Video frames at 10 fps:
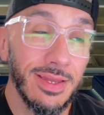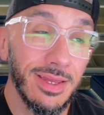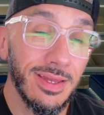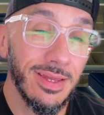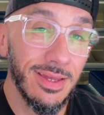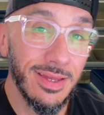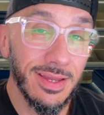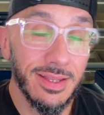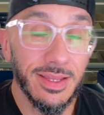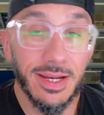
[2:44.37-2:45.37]

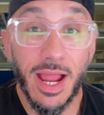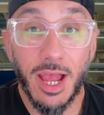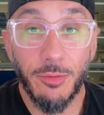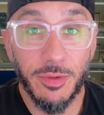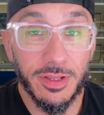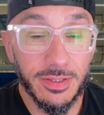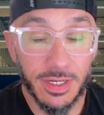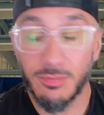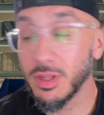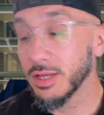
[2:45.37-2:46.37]
and then it happens, and
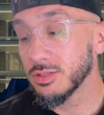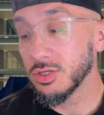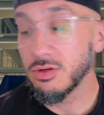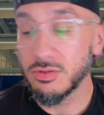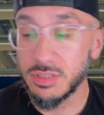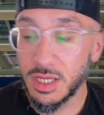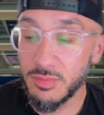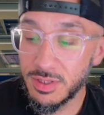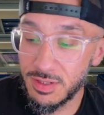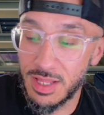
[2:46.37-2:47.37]
I'm like, dude, tell
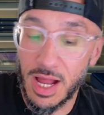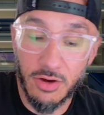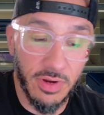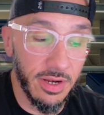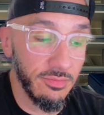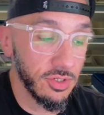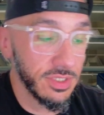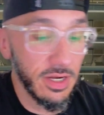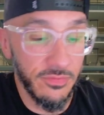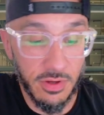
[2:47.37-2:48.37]
me the lottery numbers
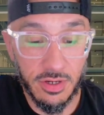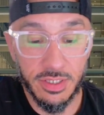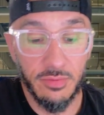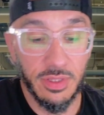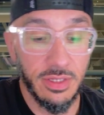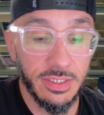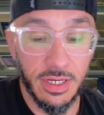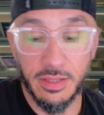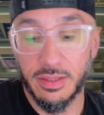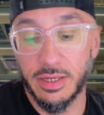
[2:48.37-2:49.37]
then if you're going to tell me these
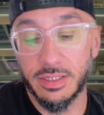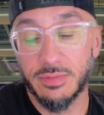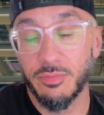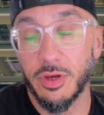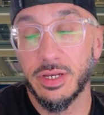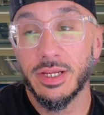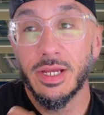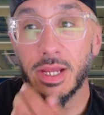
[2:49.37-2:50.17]
kind of things. But